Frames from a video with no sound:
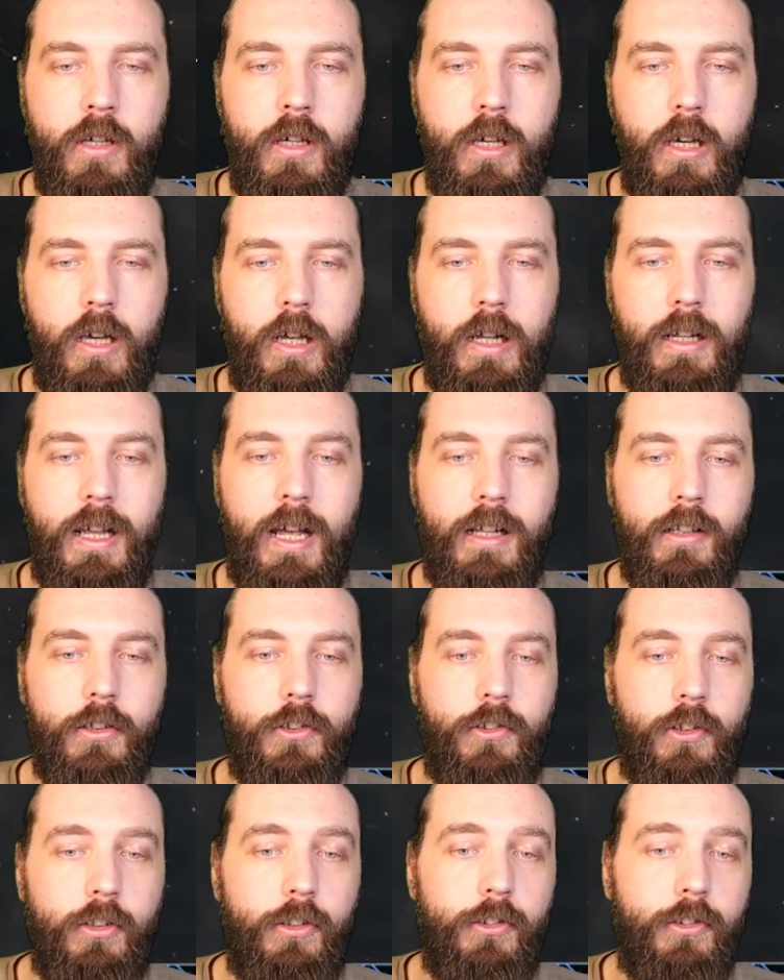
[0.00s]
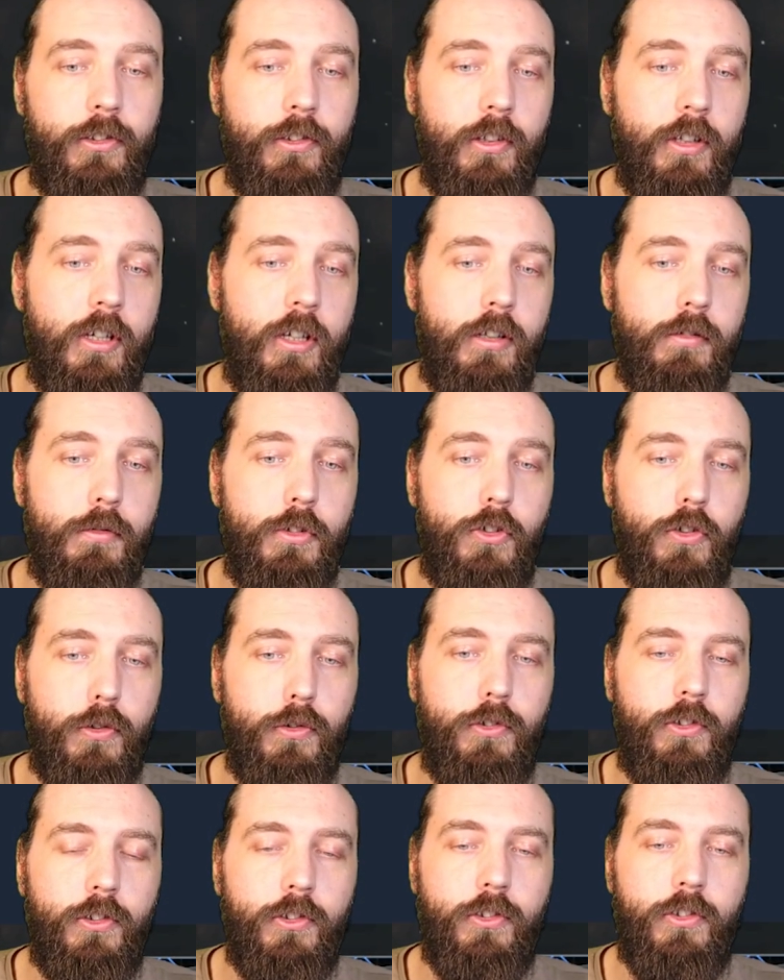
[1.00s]
Analysis
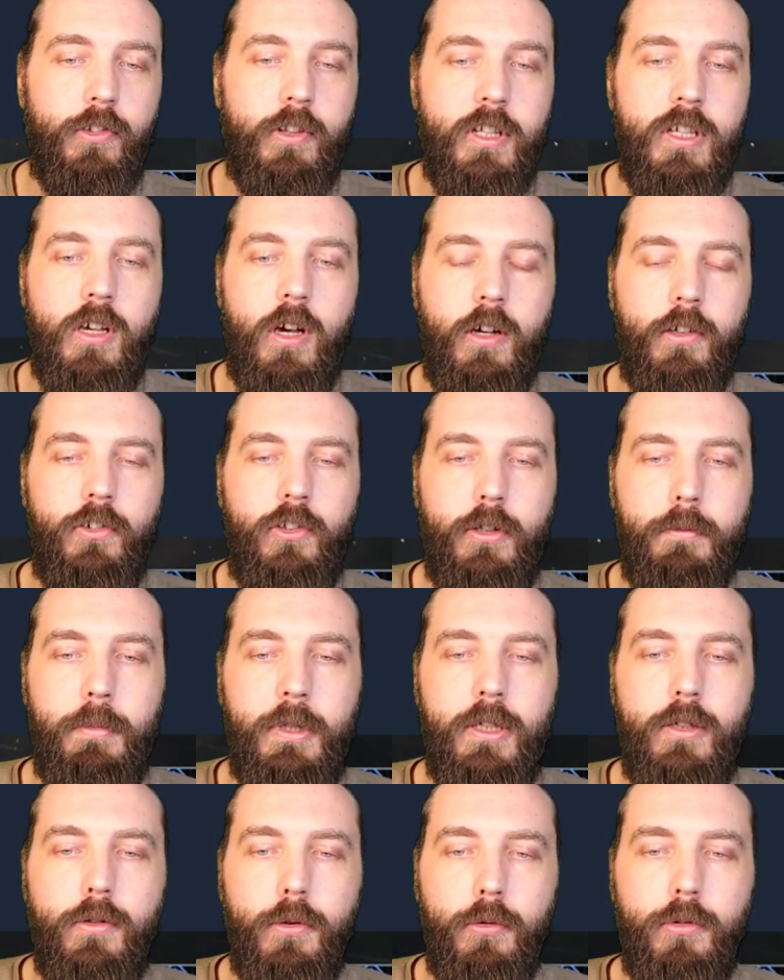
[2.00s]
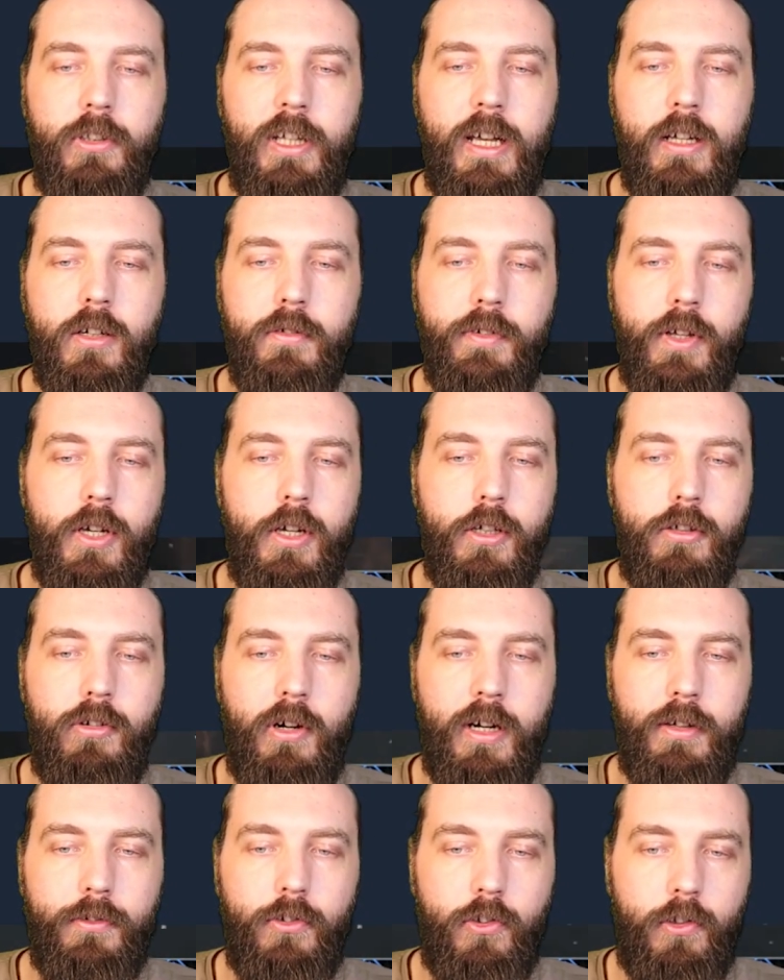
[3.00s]
reduces the RTB cooldown of
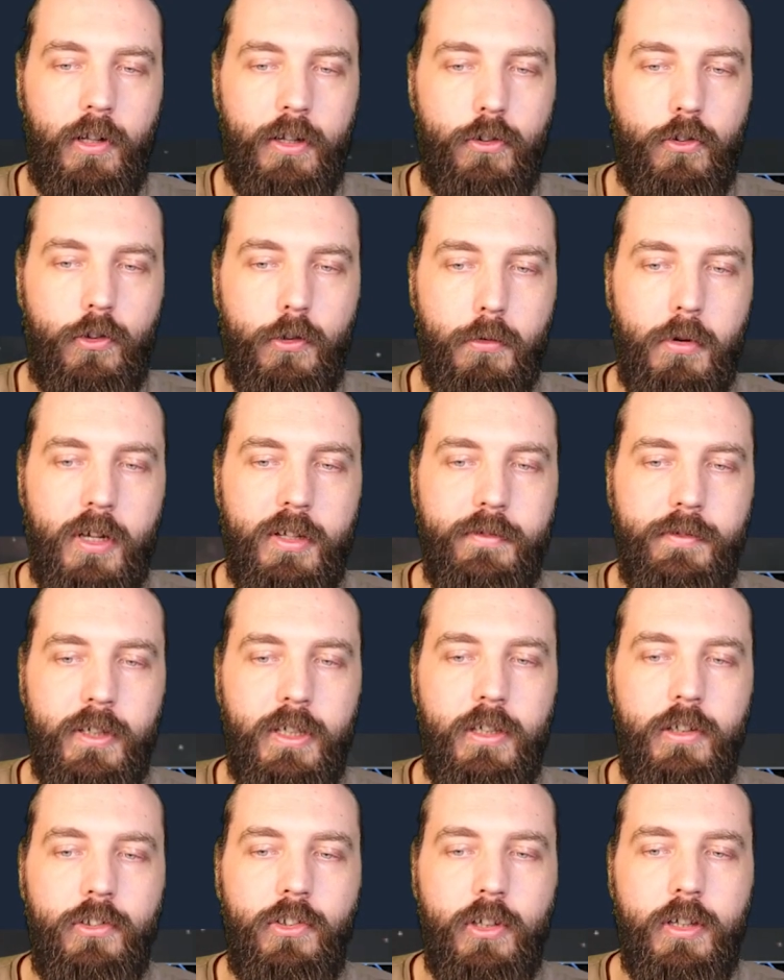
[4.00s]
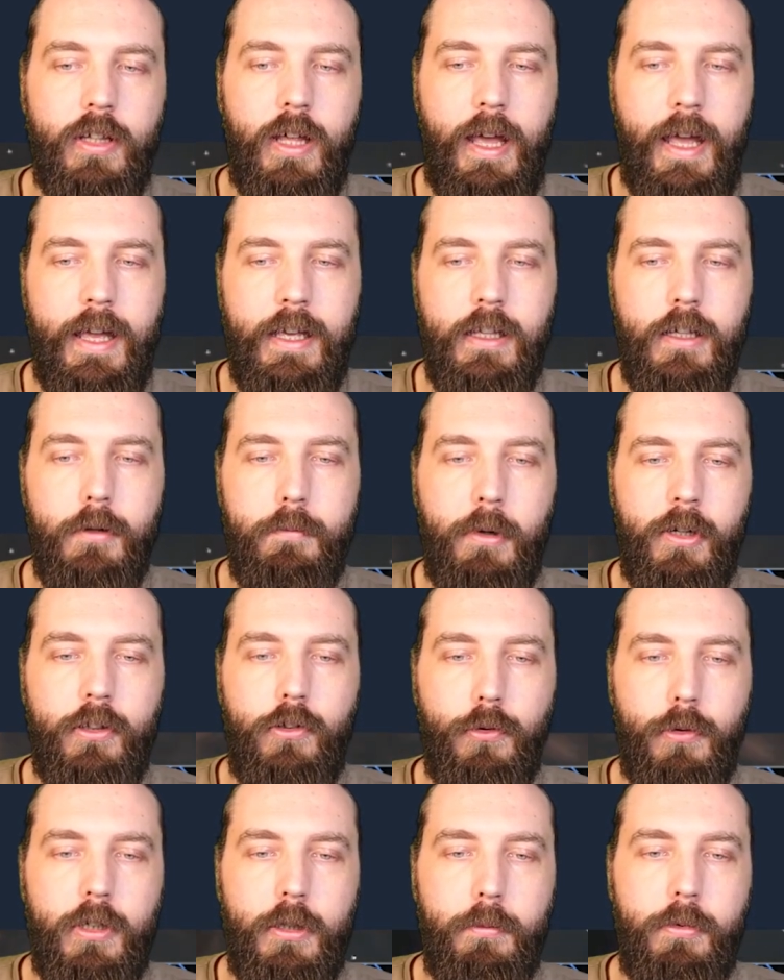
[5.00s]
aircraft/UAVs in the hangar by
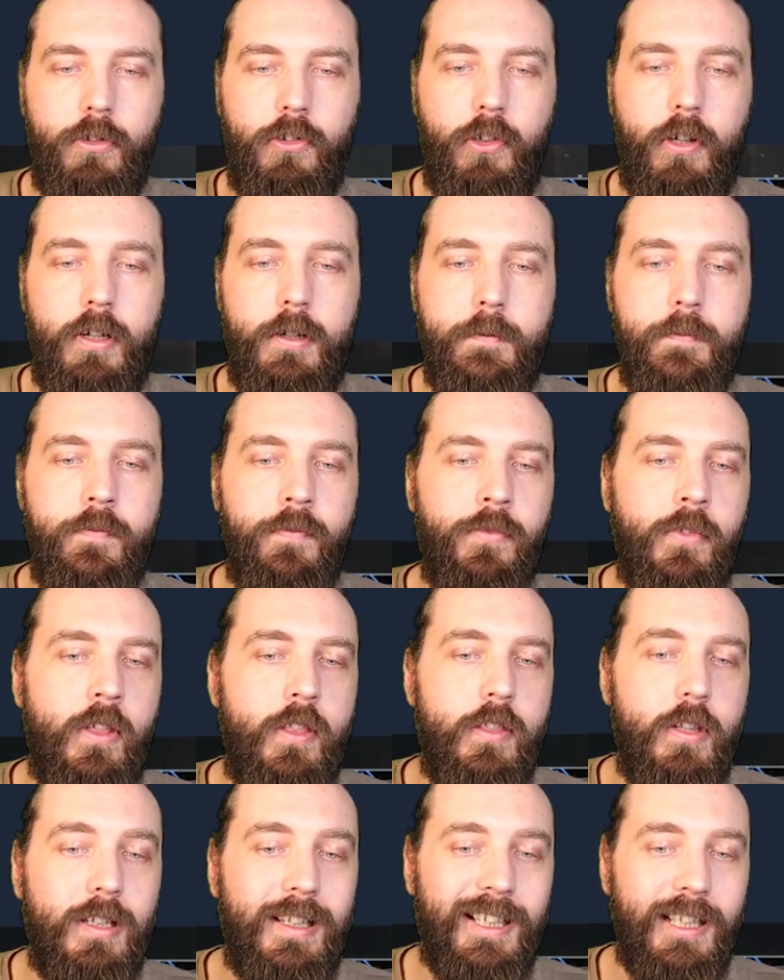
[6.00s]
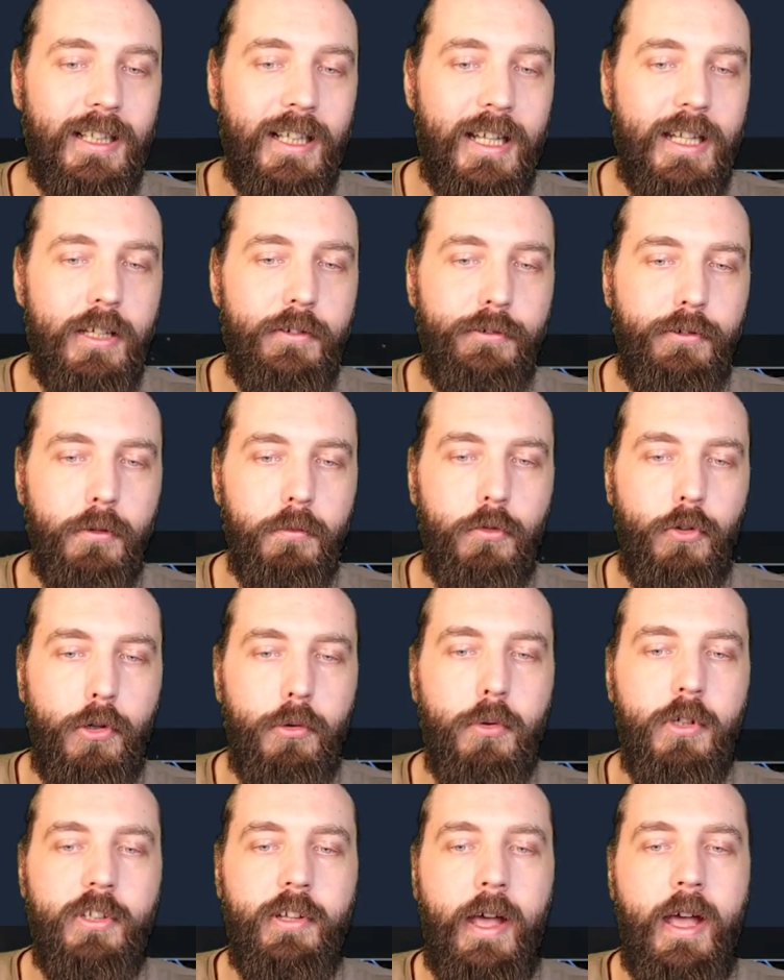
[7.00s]
20%. The delay from
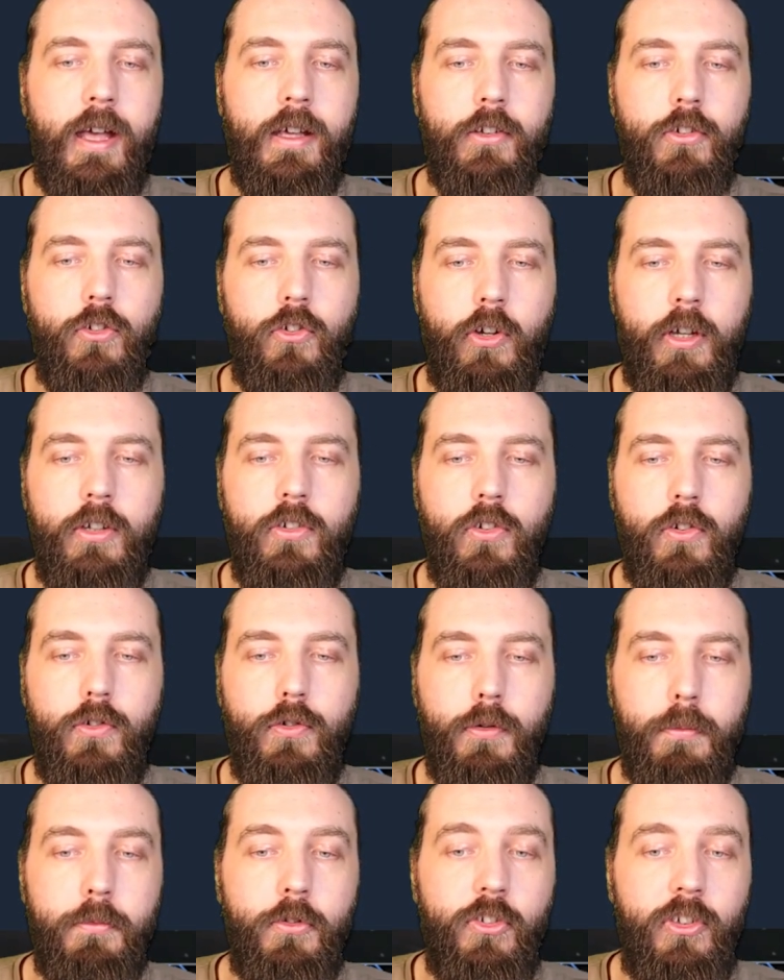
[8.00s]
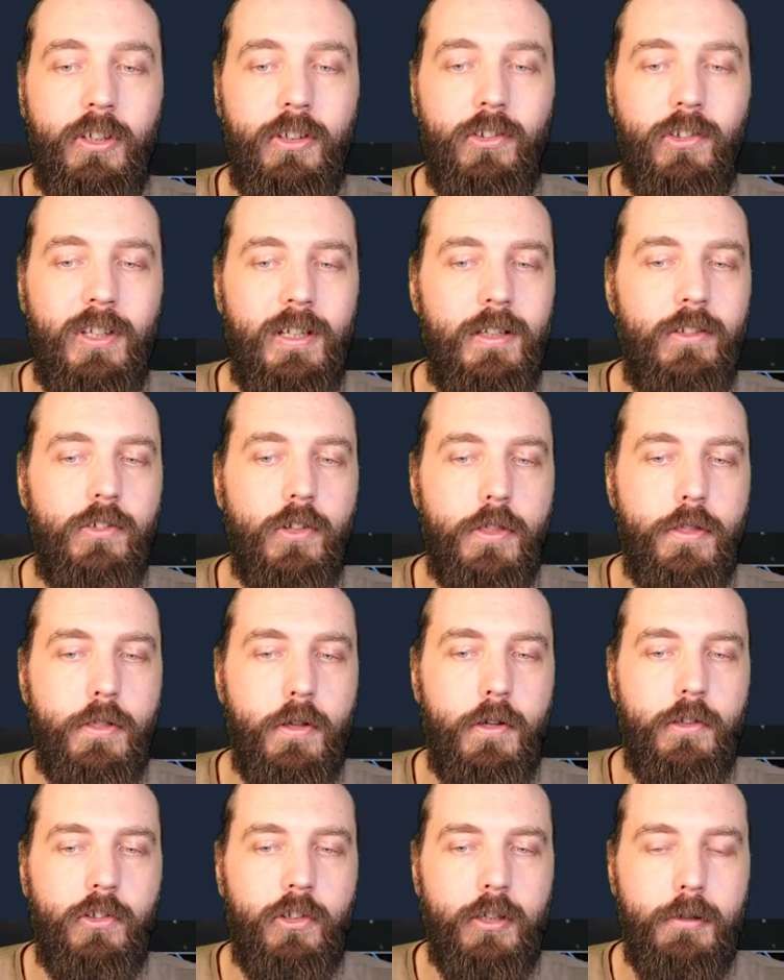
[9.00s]
2 attacks changes from 16 to
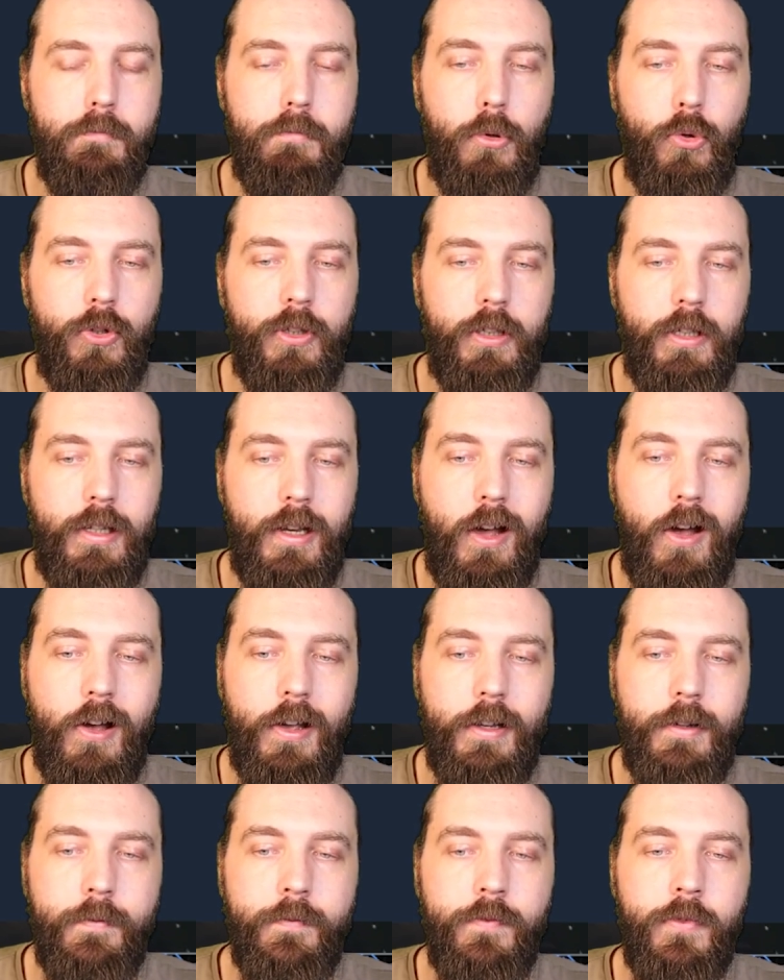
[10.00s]
13.9.